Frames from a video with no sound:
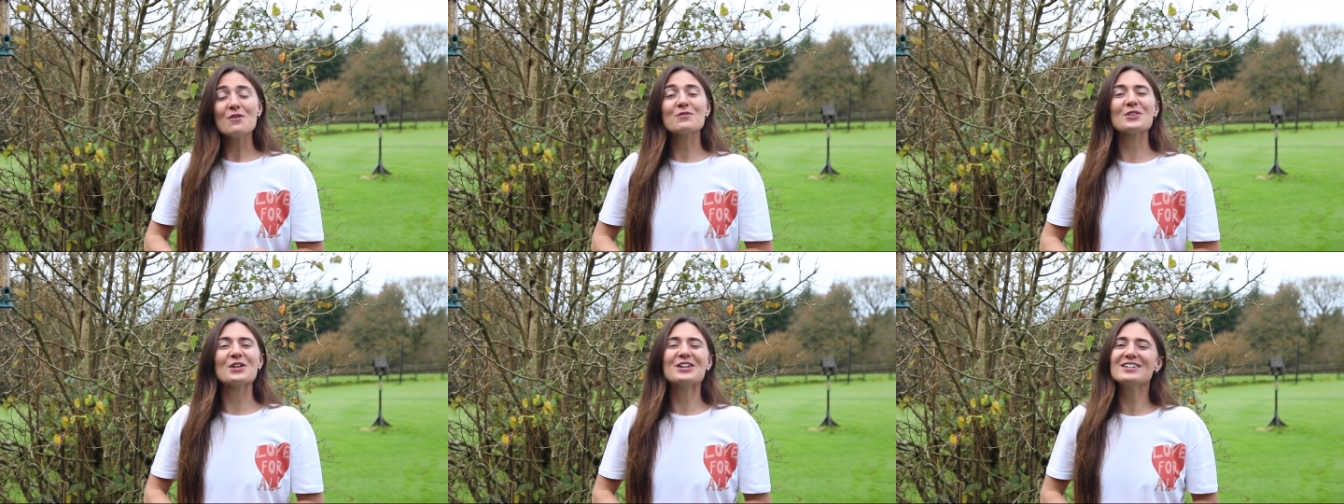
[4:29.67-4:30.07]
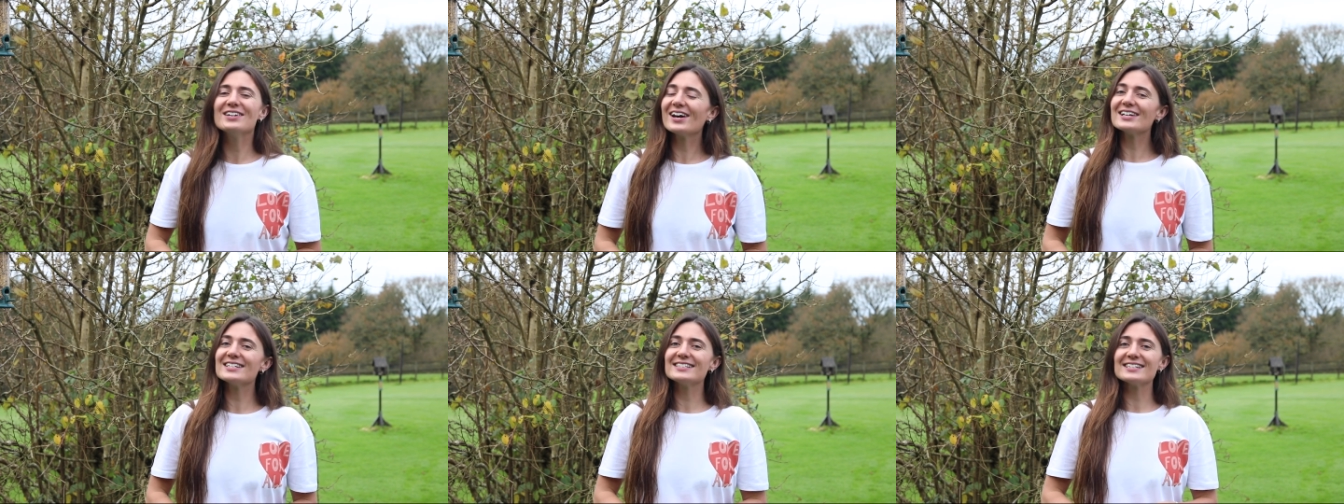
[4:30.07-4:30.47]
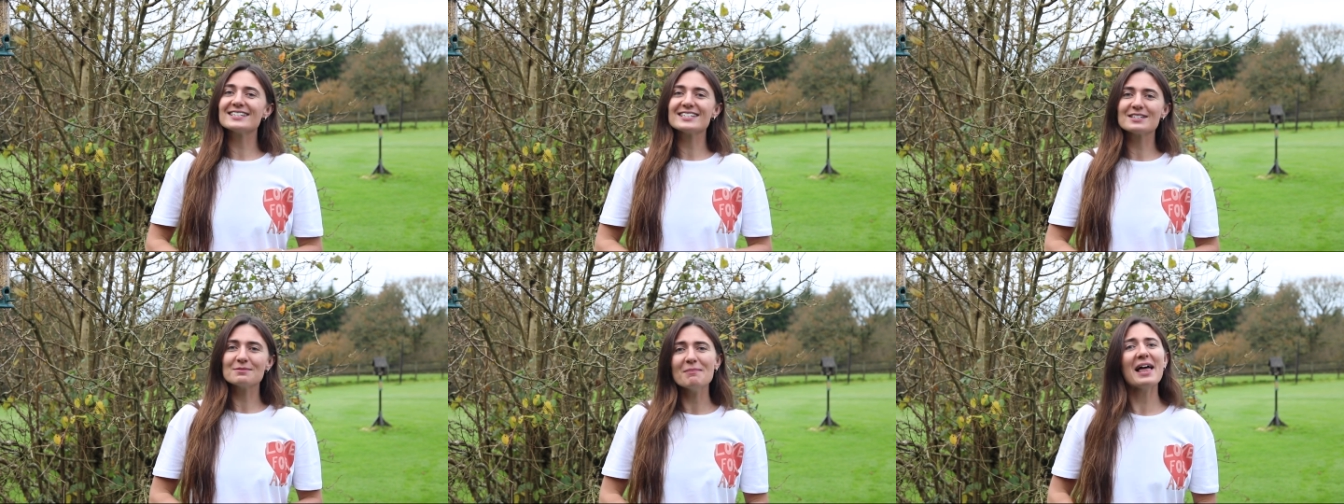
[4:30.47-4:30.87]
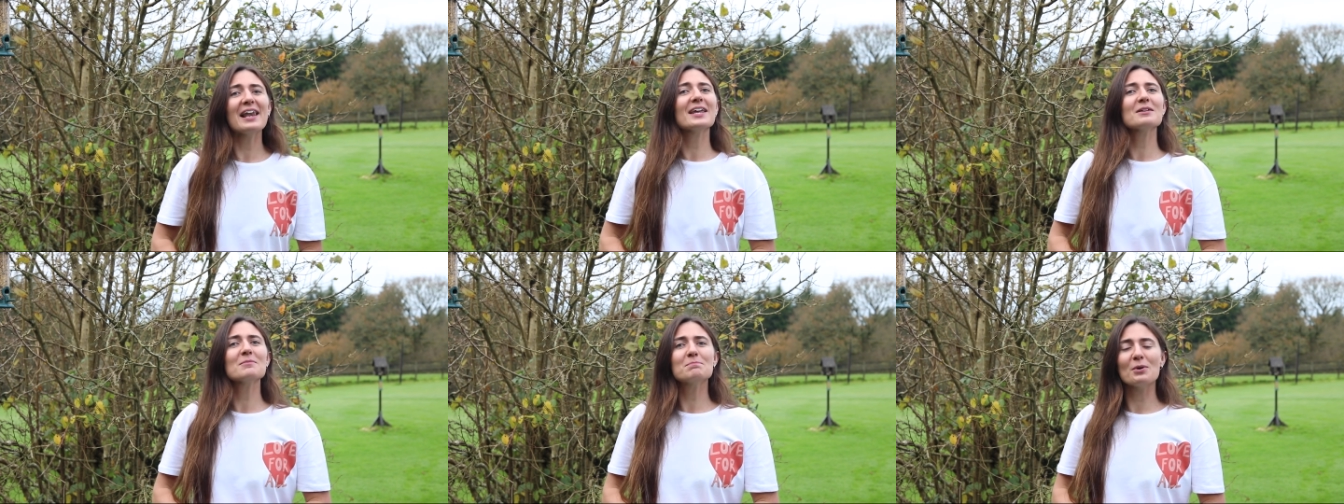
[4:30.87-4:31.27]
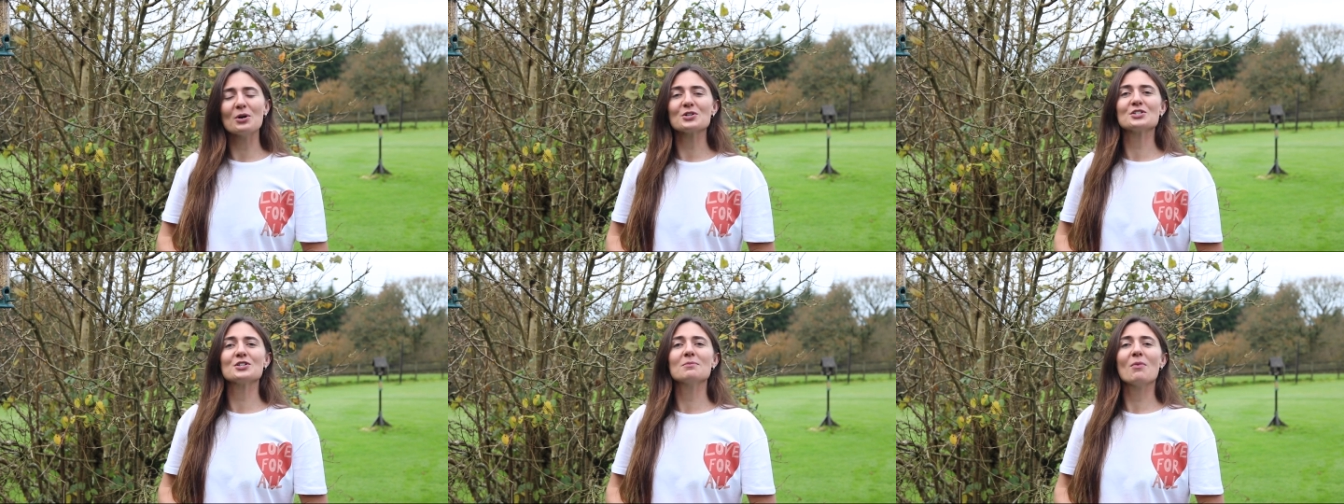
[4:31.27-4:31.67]
for the nicest smelling
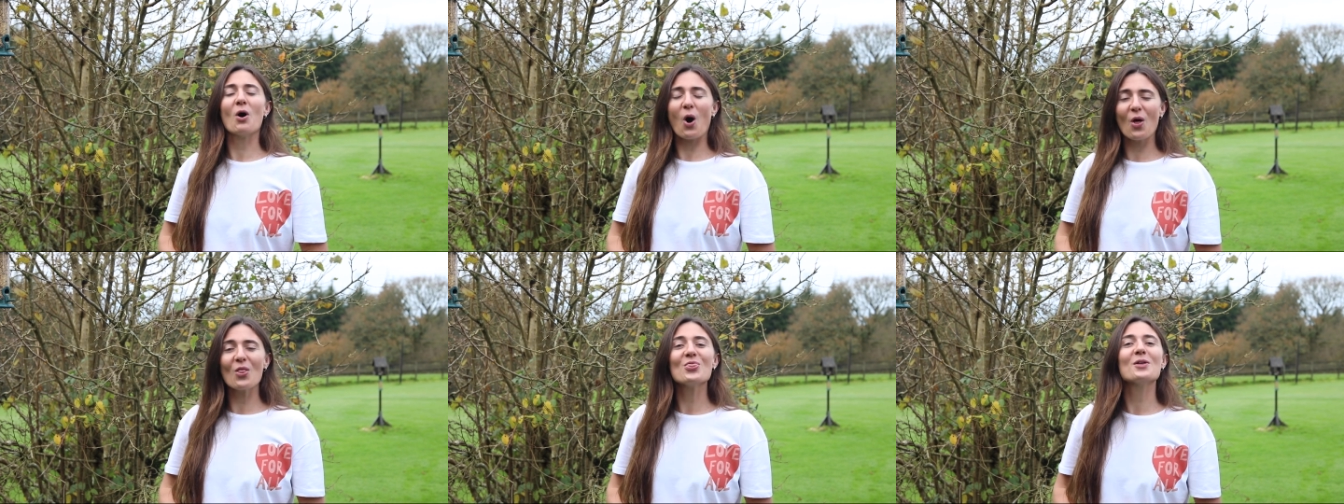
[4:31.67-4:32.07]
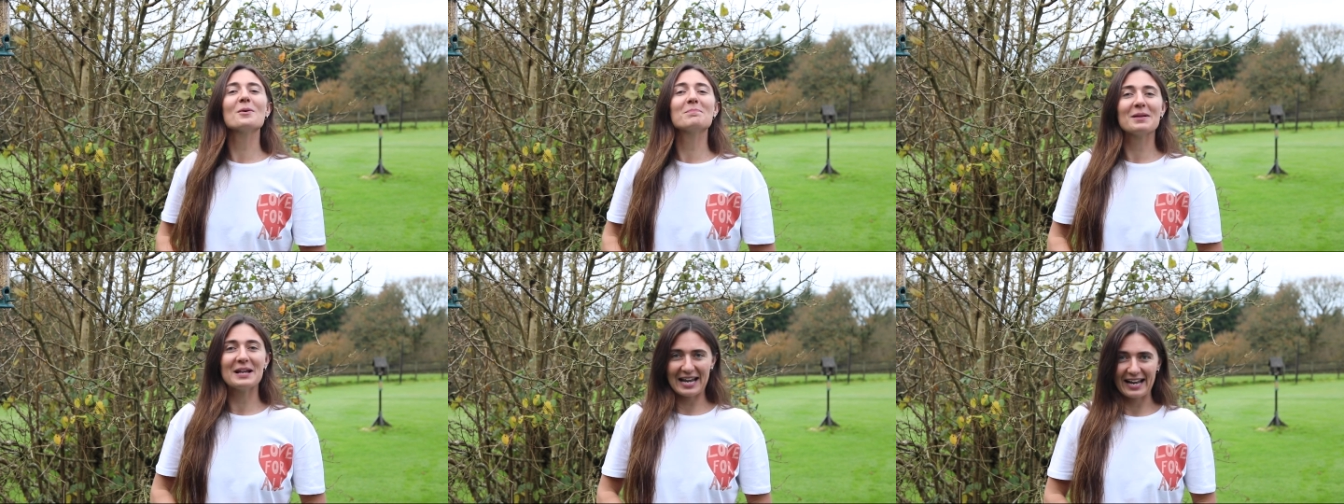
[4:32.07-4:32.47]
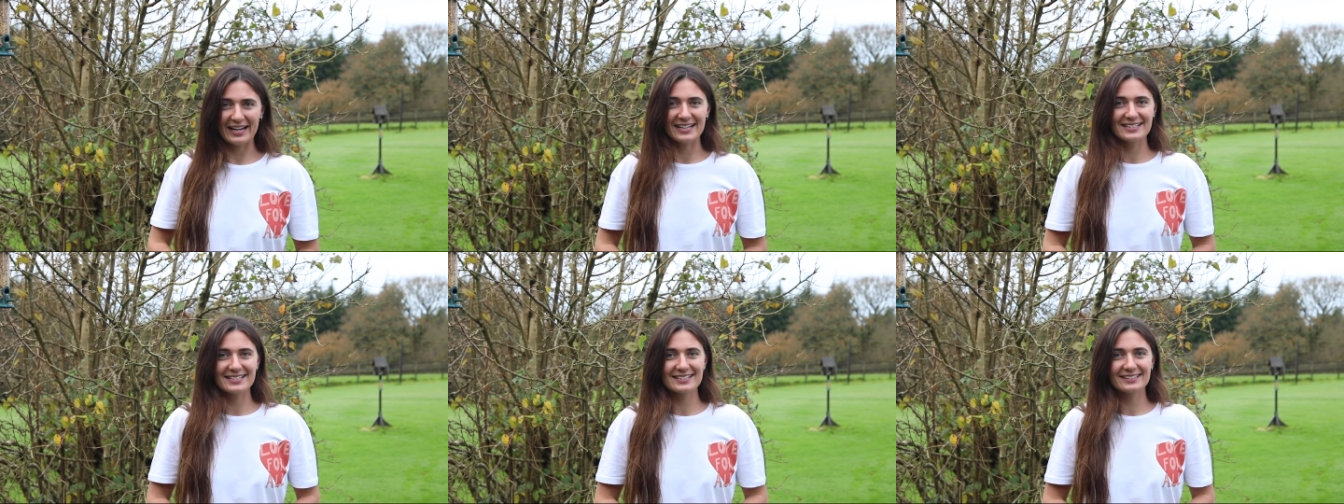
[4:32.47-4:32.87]
bottom on the planet.